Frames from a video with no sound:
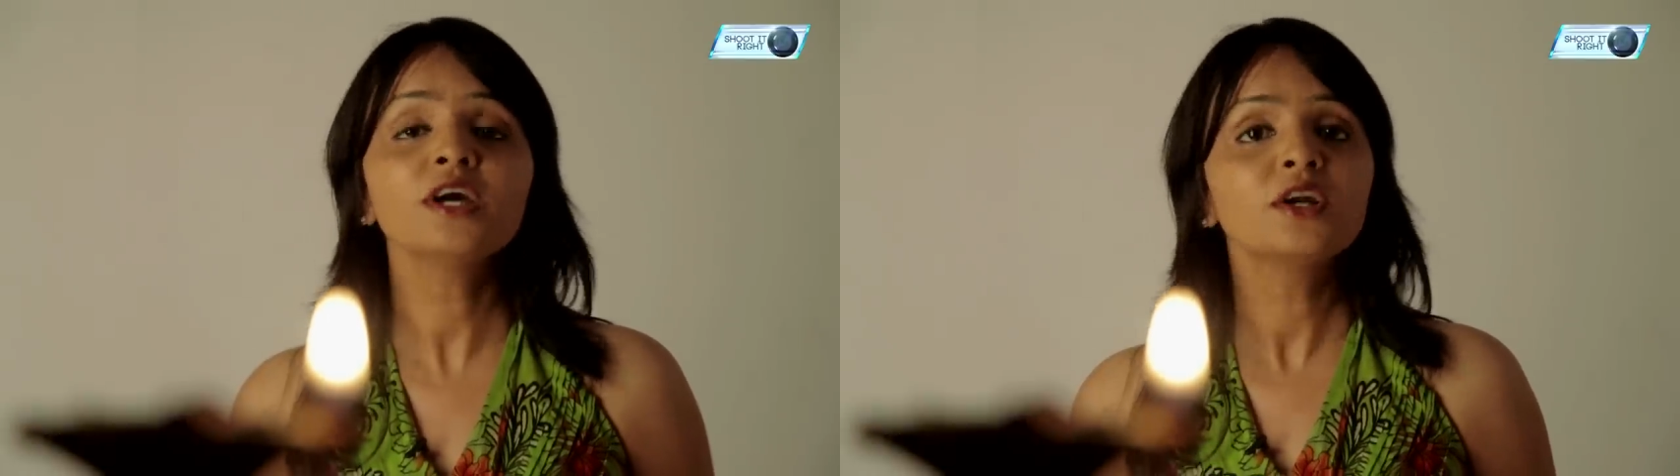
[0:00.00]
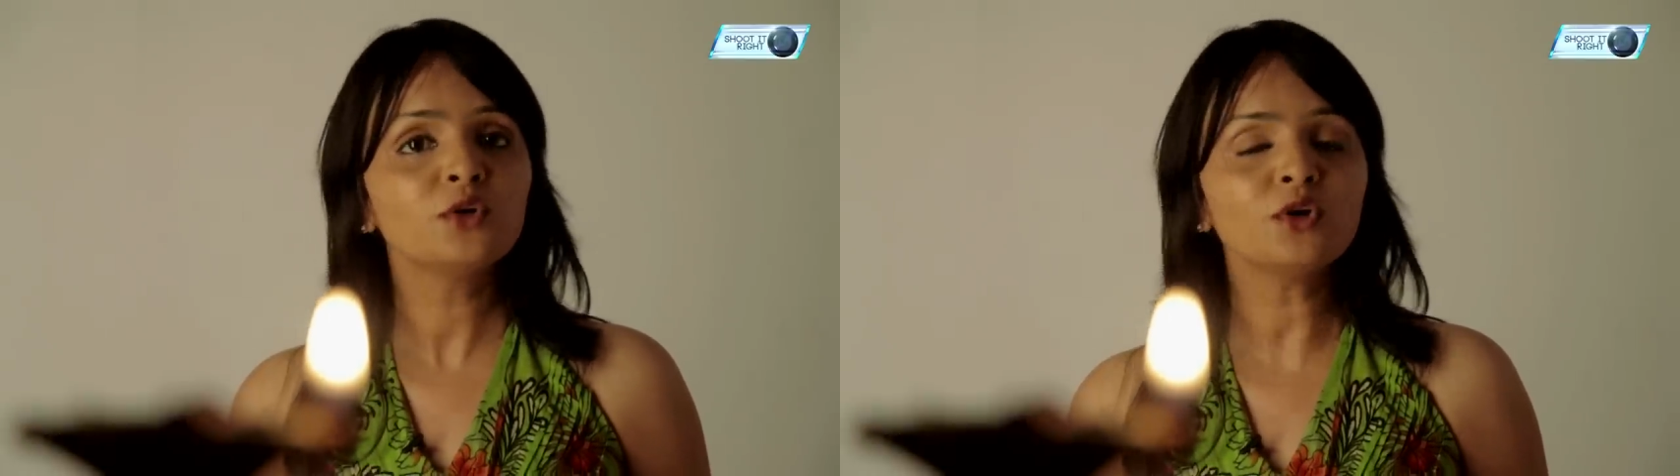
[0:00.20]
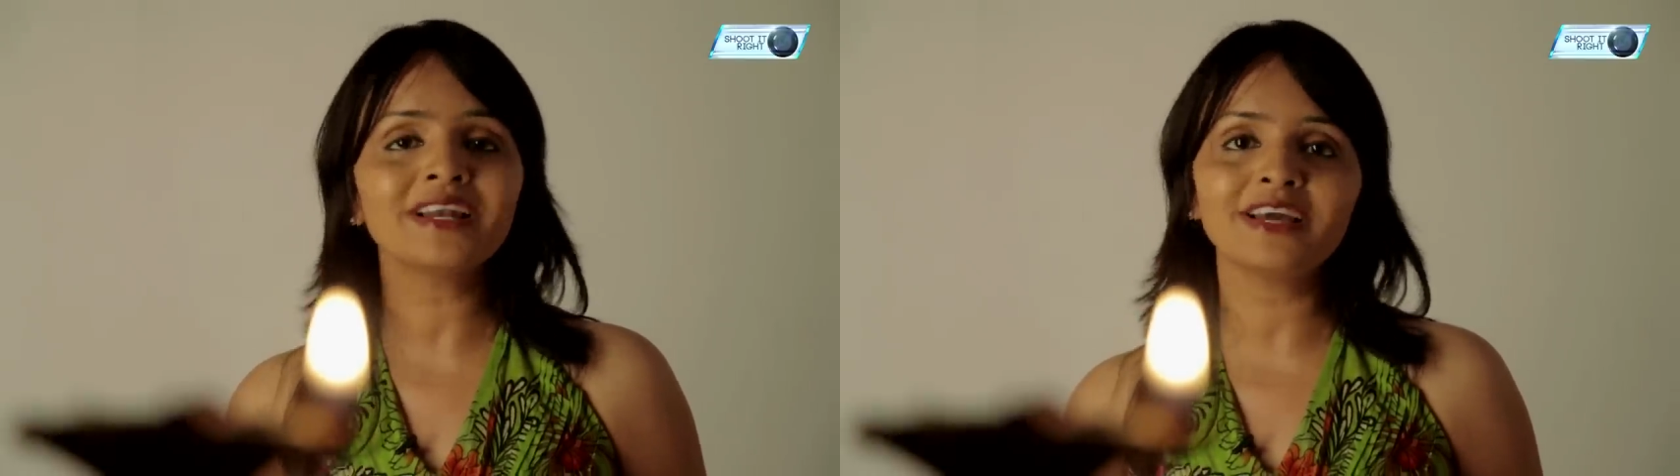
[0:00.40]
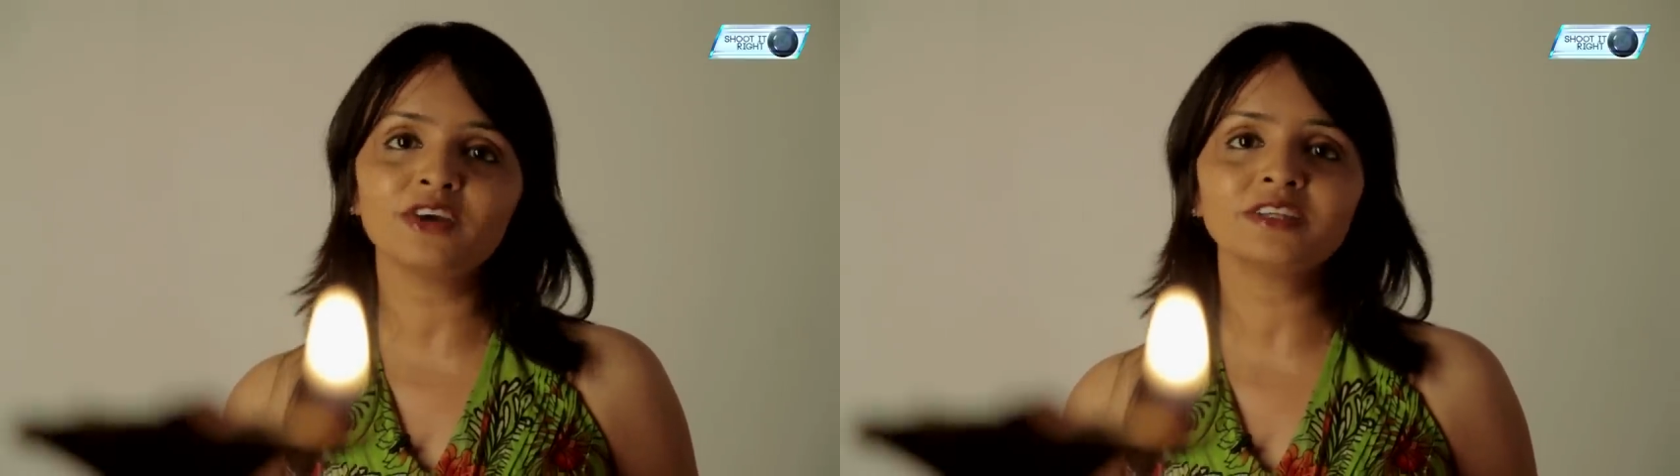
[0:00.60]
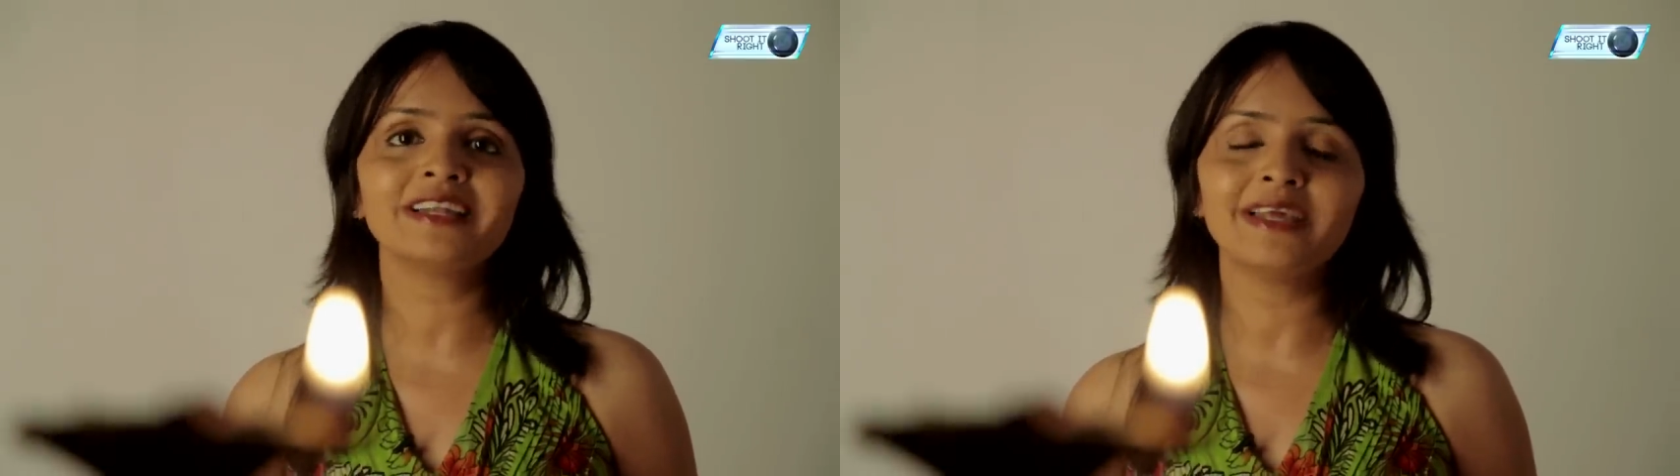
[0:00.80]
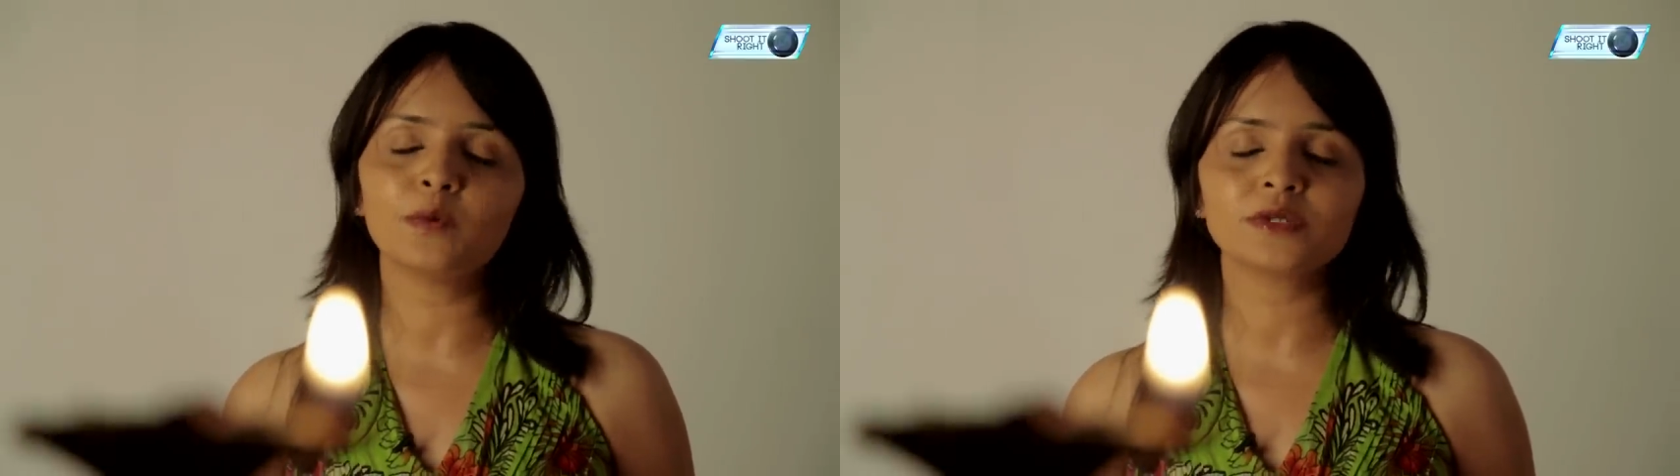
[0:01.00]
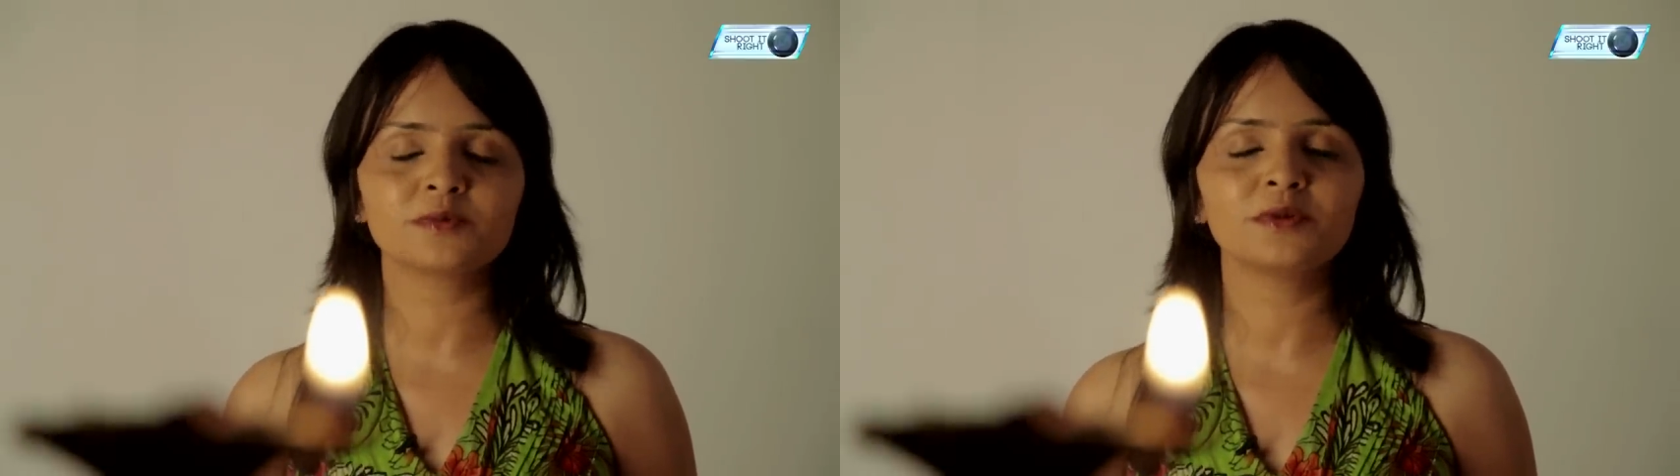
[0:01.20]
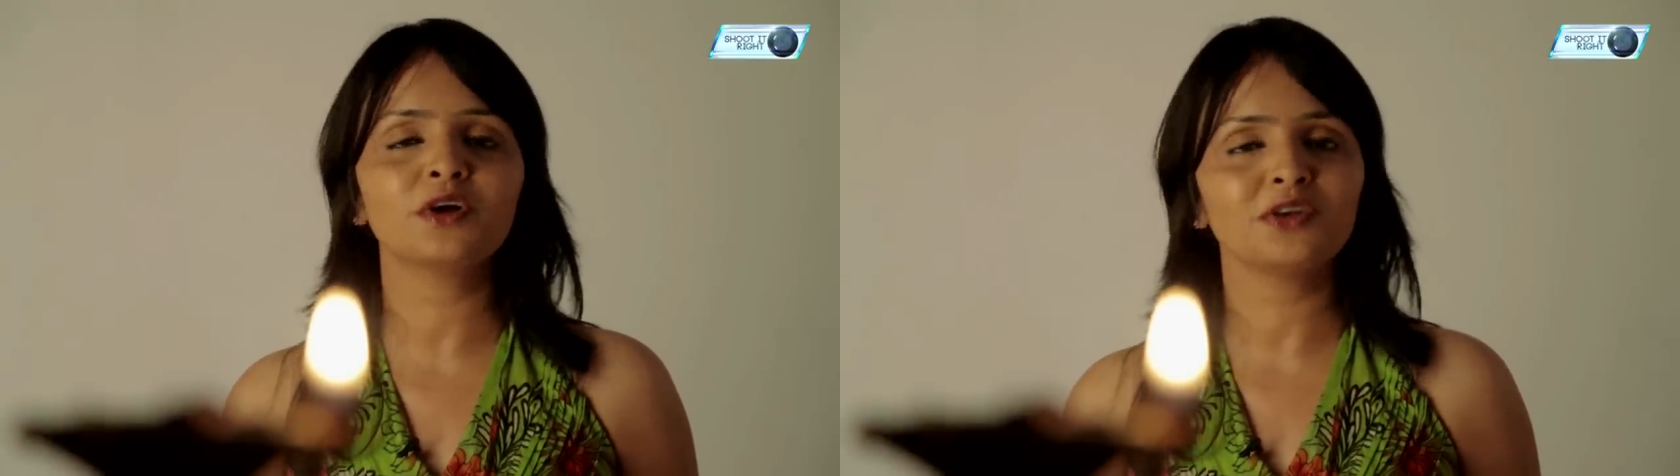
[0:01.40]
do click on the link
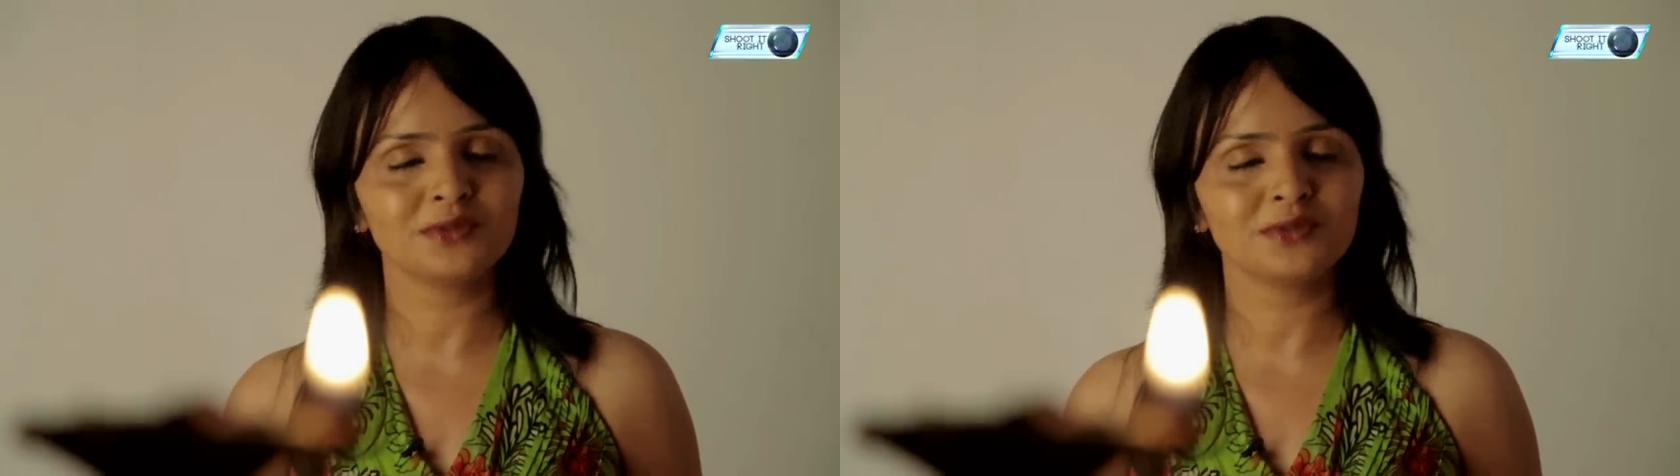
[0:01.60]
visible on your